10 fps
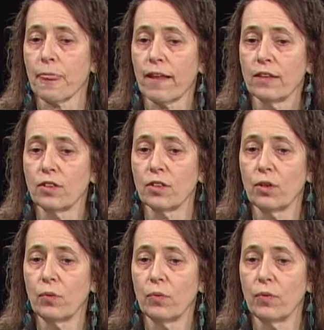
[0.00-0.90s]
And
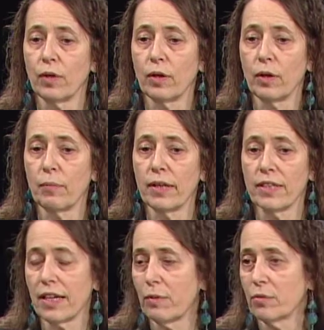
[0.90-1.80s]
so by the
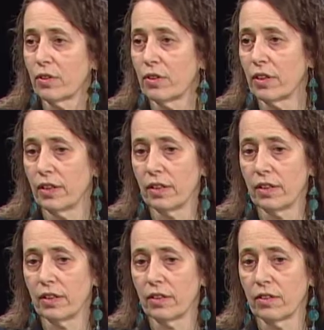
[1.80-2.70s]
time we're
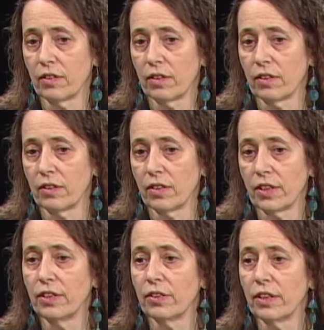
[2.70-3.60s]
in our
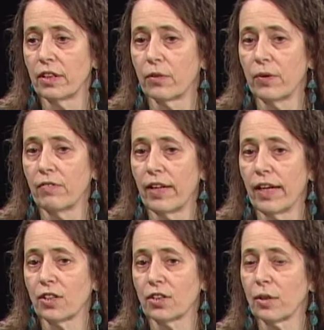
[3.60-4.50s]
senior year, we've
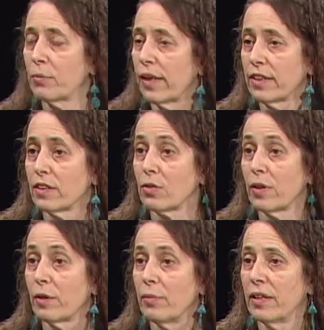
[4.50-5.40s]
actually practiced
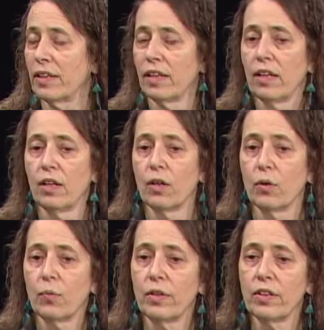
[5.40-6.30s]
quite a bit
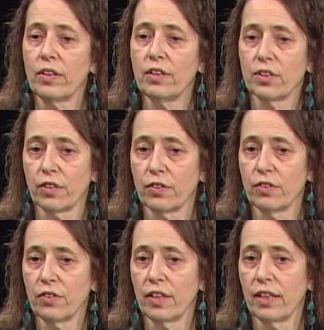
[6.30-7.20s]
with each
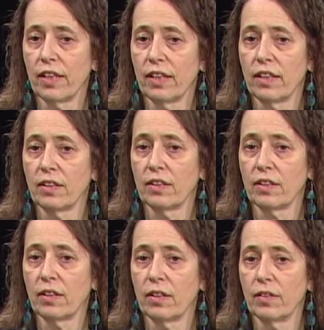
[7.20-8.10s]
other, and
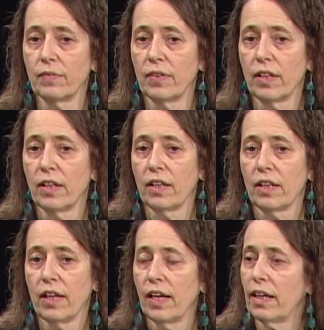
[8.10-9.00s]

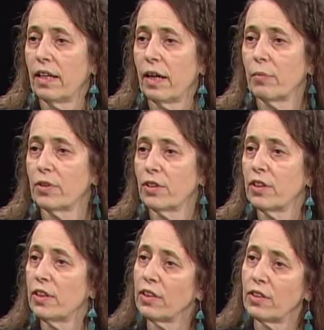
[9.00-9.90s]
had an
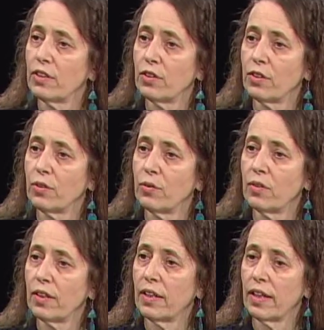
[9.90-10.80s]
opportunity to
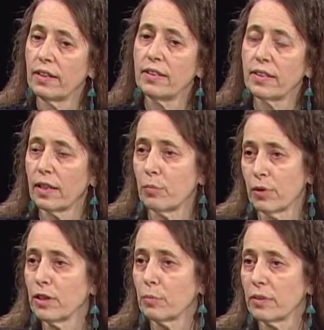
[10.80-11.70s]
at least get the
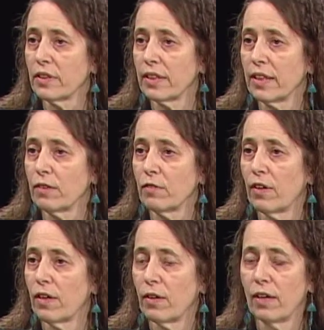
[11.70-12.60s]
principles down of
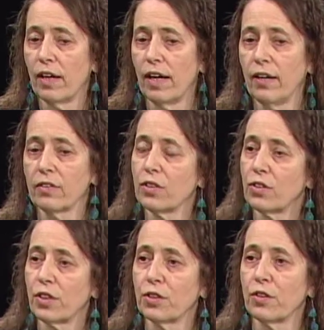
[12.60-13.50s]
how the
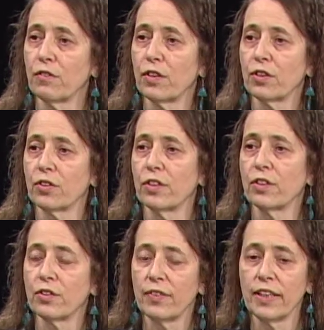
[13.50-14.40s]
structure and the function are
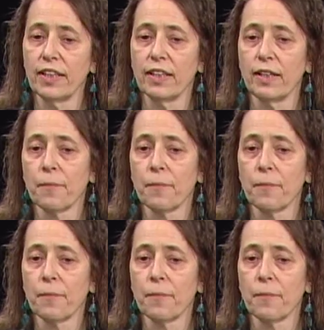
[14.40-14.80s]
interrelated.